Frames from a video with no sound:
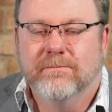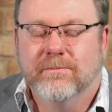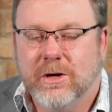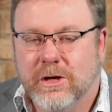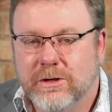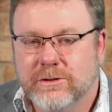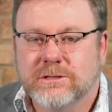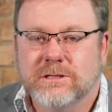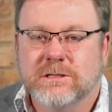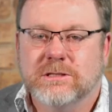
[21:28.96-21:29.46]

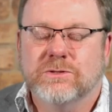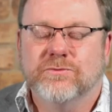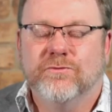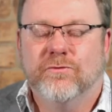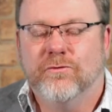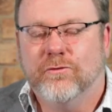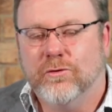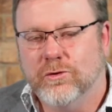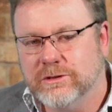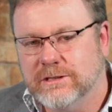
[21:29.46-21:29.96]
Moses,
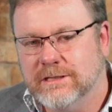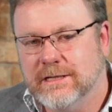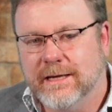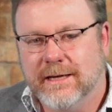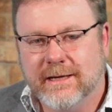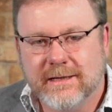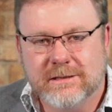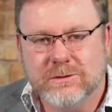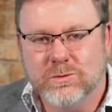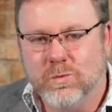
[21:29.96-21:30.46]
40
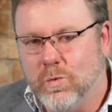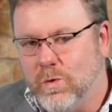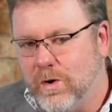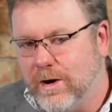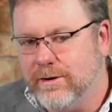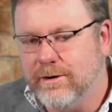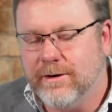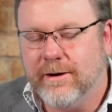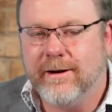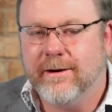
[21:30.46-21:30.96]
years
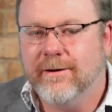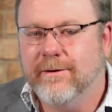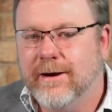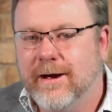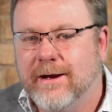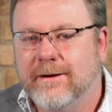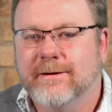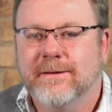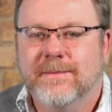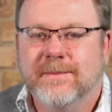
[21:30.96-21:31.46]
wandering
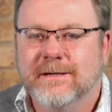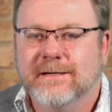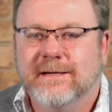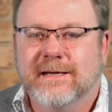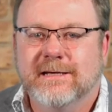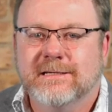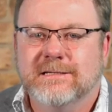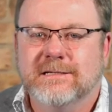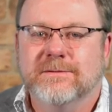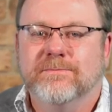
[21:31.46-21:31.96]
around in the
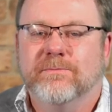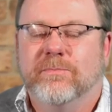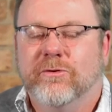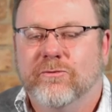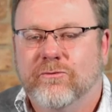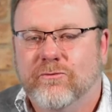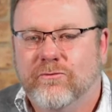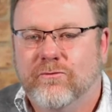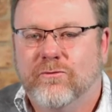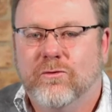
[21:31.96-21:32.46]
desert
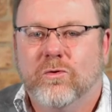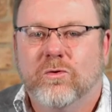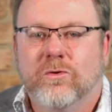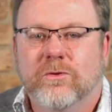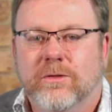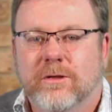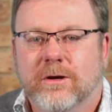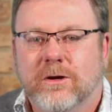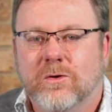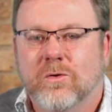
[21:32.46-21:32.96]

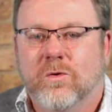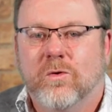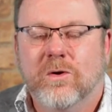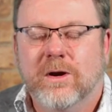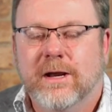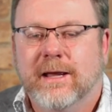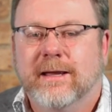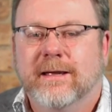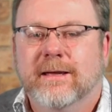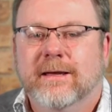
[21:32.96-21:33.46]
before the
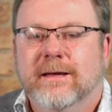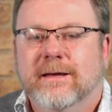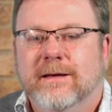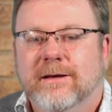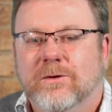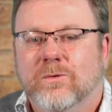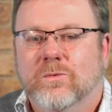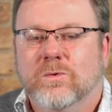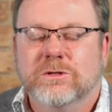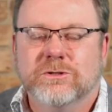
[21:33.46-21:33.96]
calling
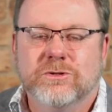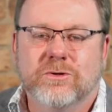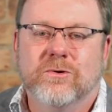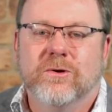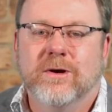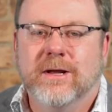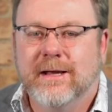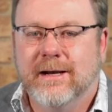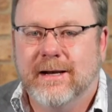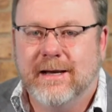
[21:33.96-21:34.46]
was
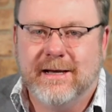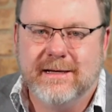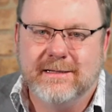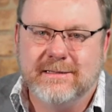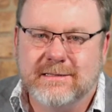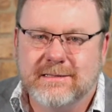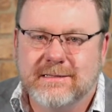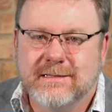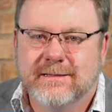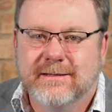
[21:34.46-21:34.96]

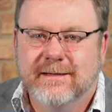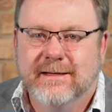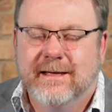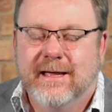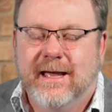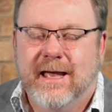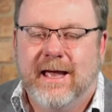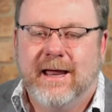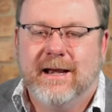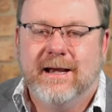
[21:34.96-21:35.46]
realized.
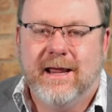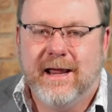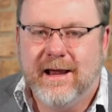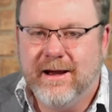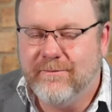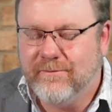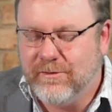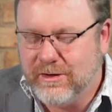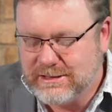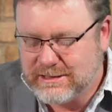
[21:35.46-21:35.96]
And
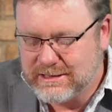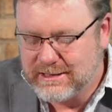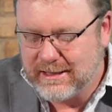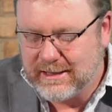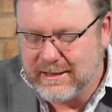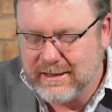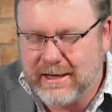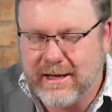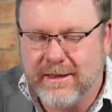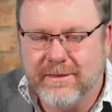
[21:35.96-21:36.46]
every
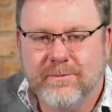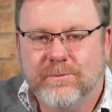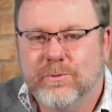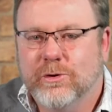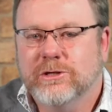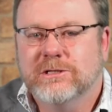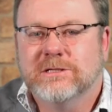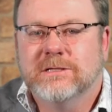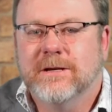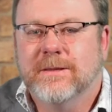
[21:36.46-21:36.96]
single other
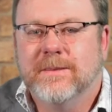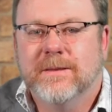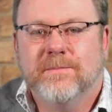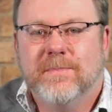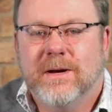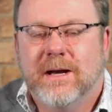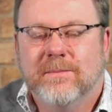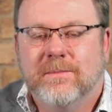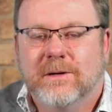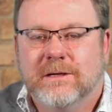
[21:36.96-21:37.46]
person in the
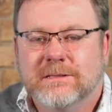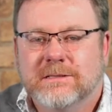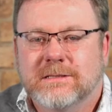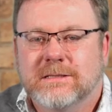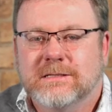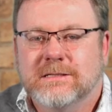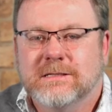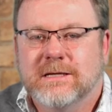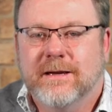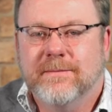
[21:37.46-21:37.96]
Bible is
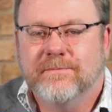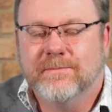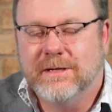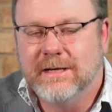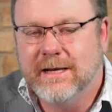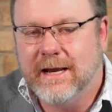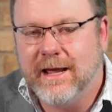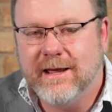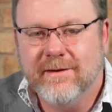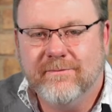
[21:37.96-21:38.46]
the same.
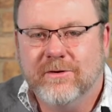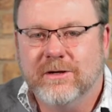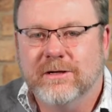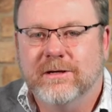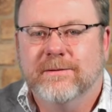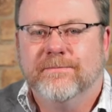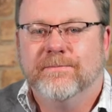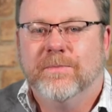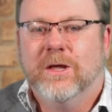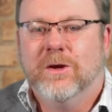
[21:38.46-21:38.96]

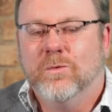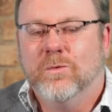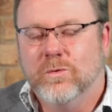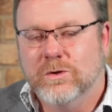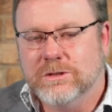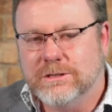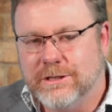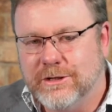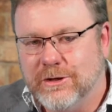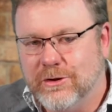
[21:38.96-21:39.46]
David
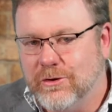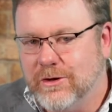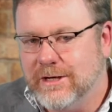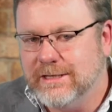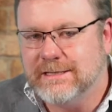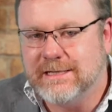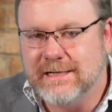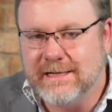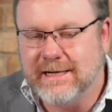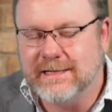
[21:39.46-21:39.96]
was
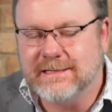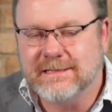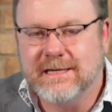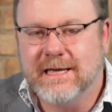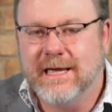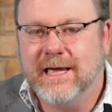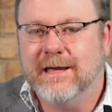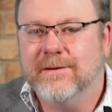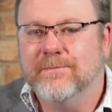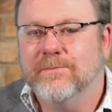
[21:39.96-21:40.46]
anointed as
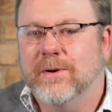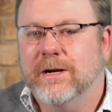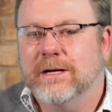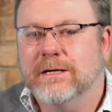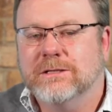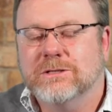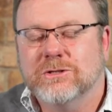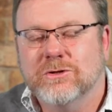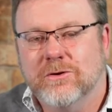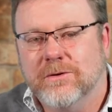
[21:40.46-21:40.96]
king, but
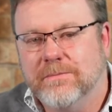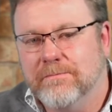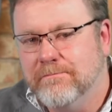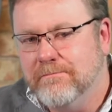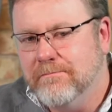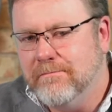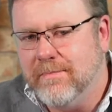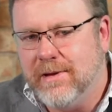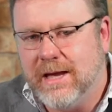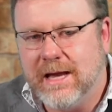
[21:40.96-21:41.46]
it took
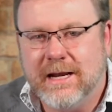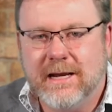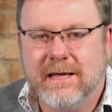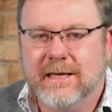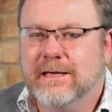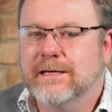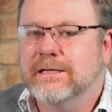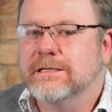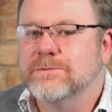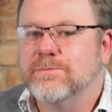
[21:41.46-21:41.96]

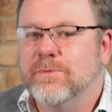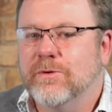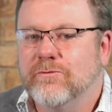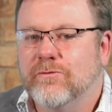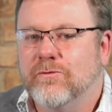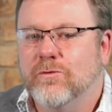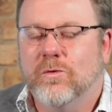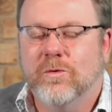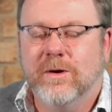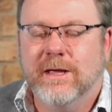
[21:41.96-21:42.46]
many years
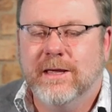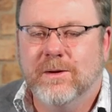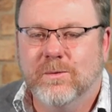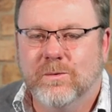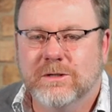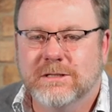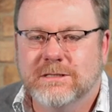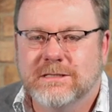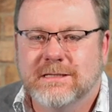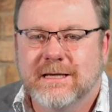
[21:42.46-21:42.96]
before he
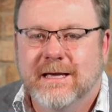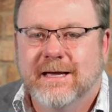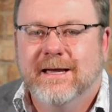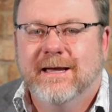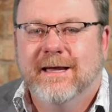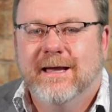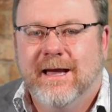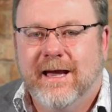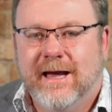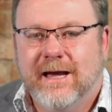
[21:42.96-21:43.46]
was
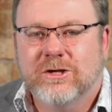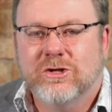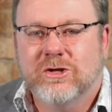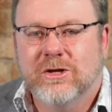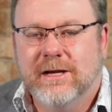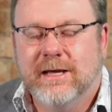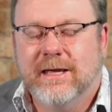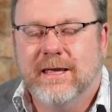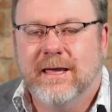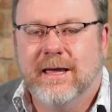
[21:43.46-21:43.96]

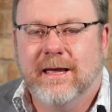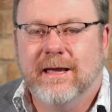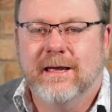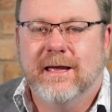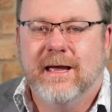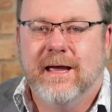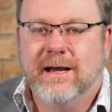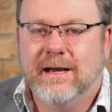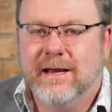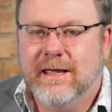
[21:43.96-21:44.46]
actually
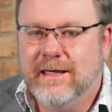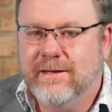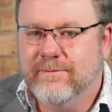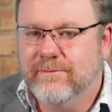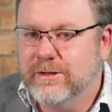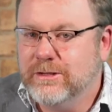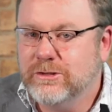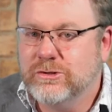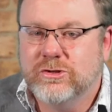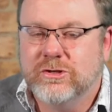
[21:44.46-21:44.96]
king. And
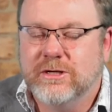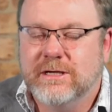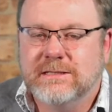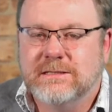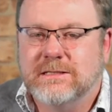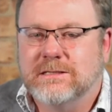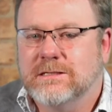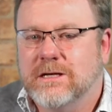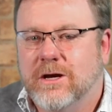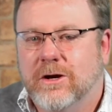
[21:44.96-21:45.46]
even
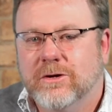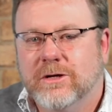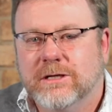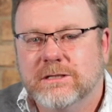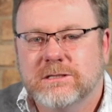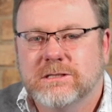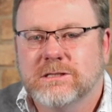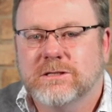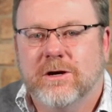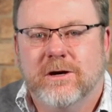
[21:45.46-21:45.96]
Jesus only
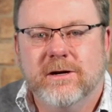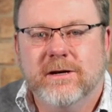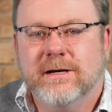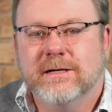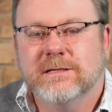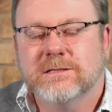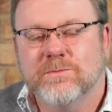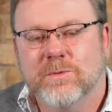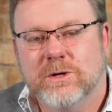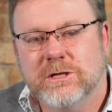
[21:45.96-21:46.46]

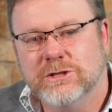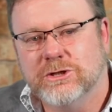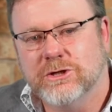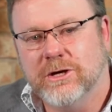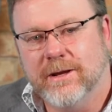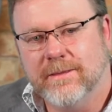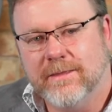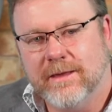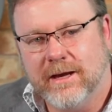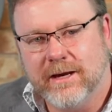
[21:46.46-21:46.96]
started his
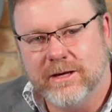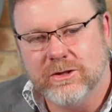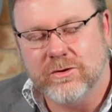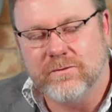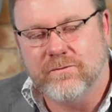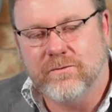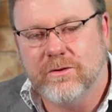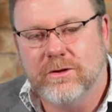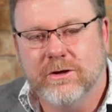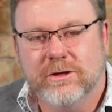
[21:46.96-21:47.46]
ministry at the age
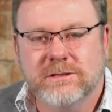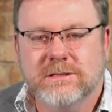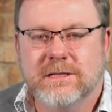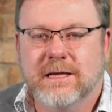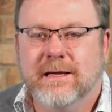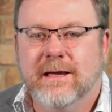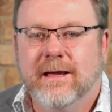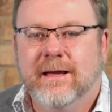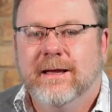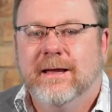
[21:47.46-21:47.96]
of
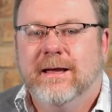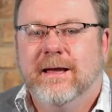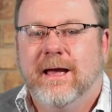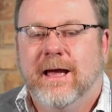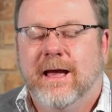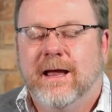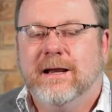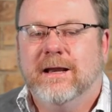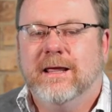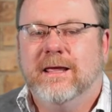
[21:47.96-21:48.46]
30.
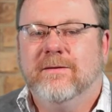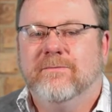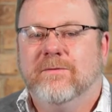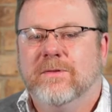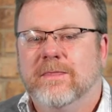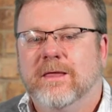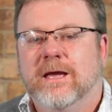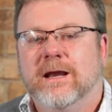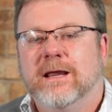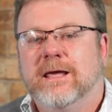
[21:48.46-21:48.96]
And
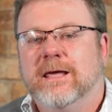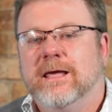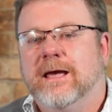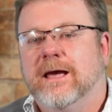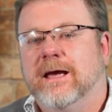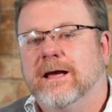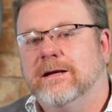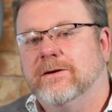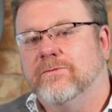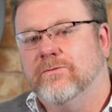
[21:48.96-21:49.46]
even then he
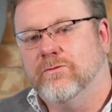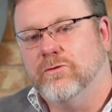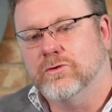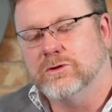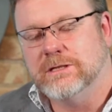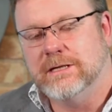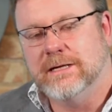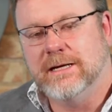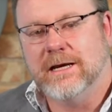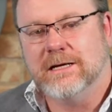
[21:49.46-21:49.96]
had
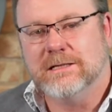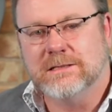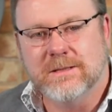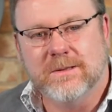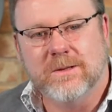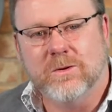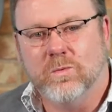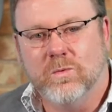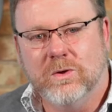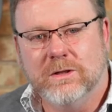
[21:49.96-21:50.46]
40 days
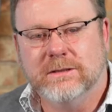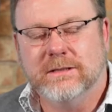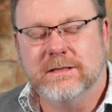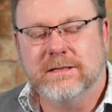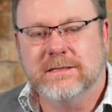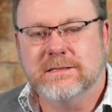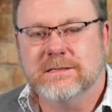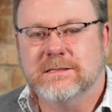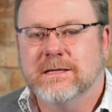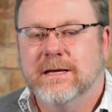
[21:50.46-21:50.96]
in the
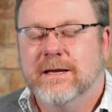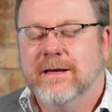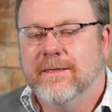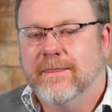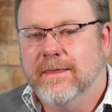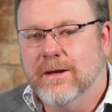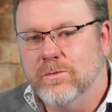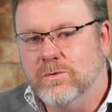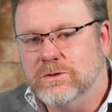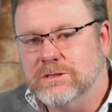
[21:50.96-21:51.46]
wilderness.
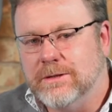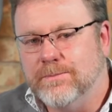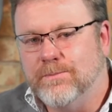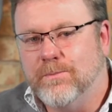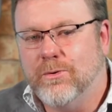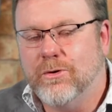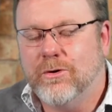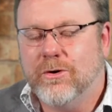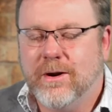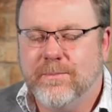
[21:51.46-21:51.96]
There was a
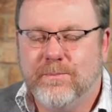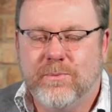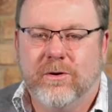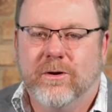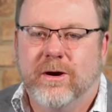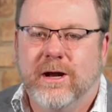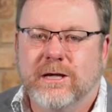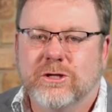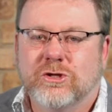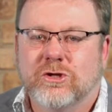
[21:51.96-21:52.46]

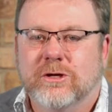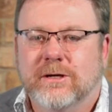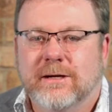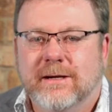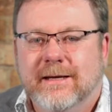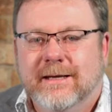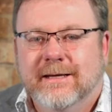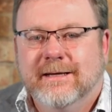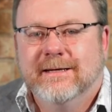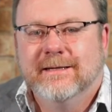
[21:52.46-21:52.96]

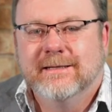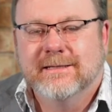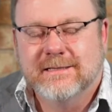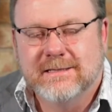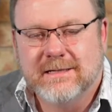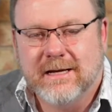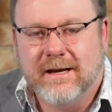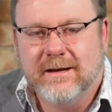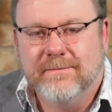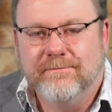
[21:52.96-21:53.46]
preparation
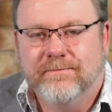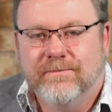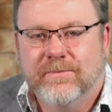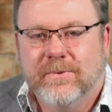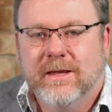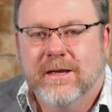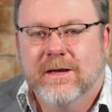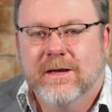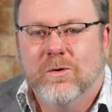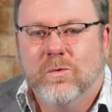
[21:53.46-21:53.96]
time.
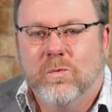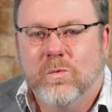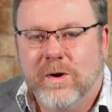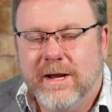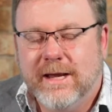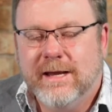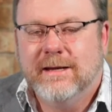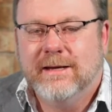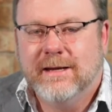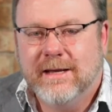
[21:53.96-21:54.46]

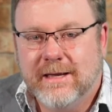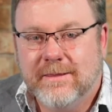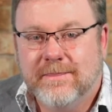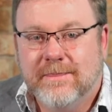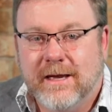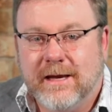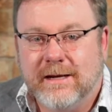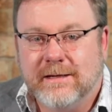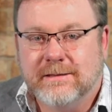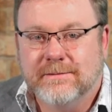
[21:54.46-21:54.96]
We need
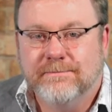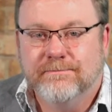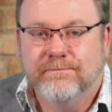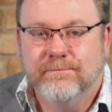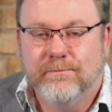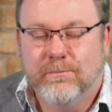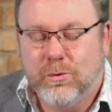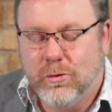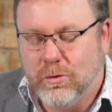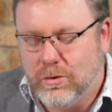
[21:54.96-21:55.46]
that.
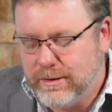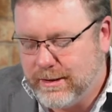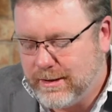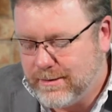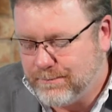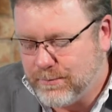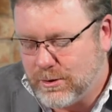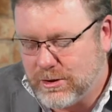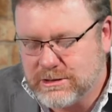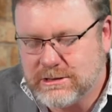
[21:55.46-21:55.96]
Paul the
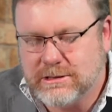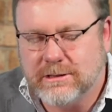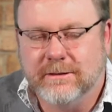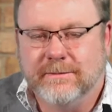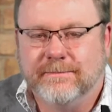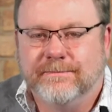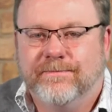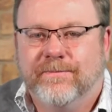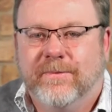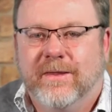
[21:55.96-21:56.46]

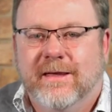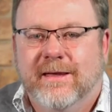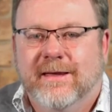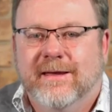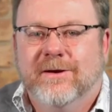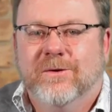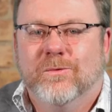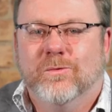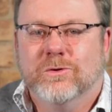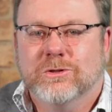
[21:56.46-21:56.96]
Apostle
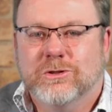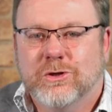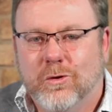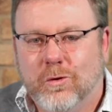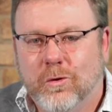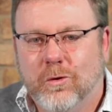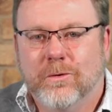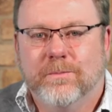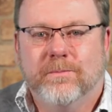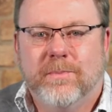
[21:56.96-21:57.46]
was
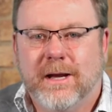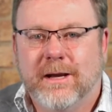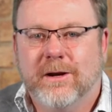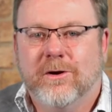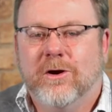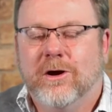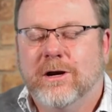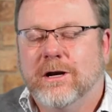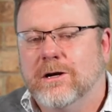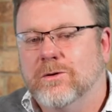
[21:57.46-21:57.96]
called by
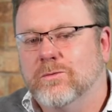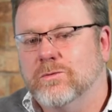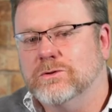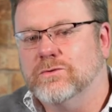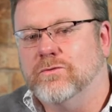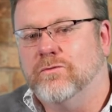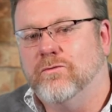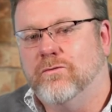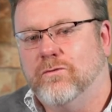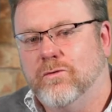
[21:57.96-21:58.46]
God, and it
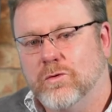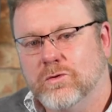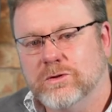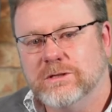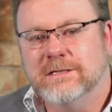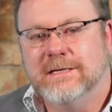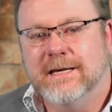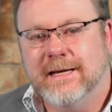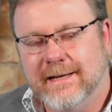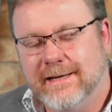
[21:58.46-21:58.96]
was
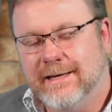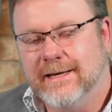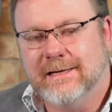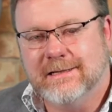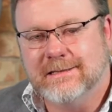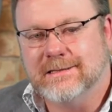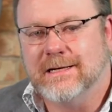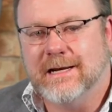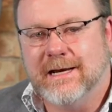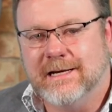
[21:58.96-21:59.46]
14
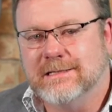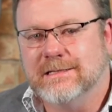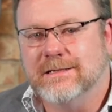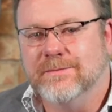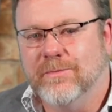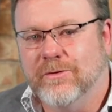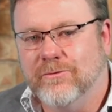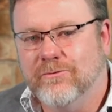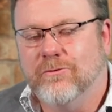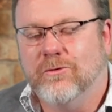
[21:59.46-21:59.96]
years
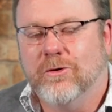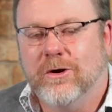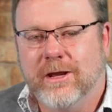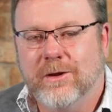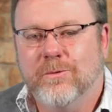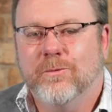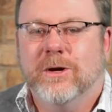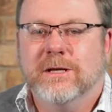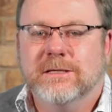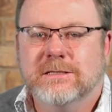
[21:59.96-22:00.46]
later before
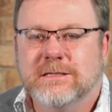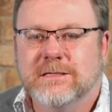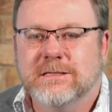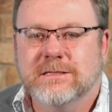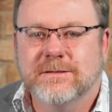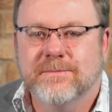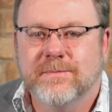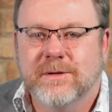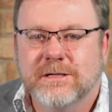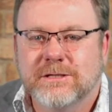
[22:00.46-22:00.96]
he went
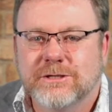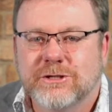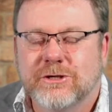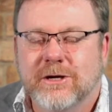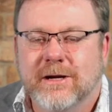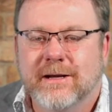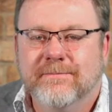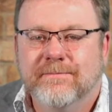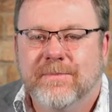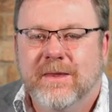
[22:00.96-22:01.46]
into
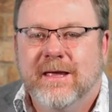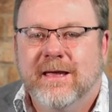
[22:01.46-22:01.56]
ministry.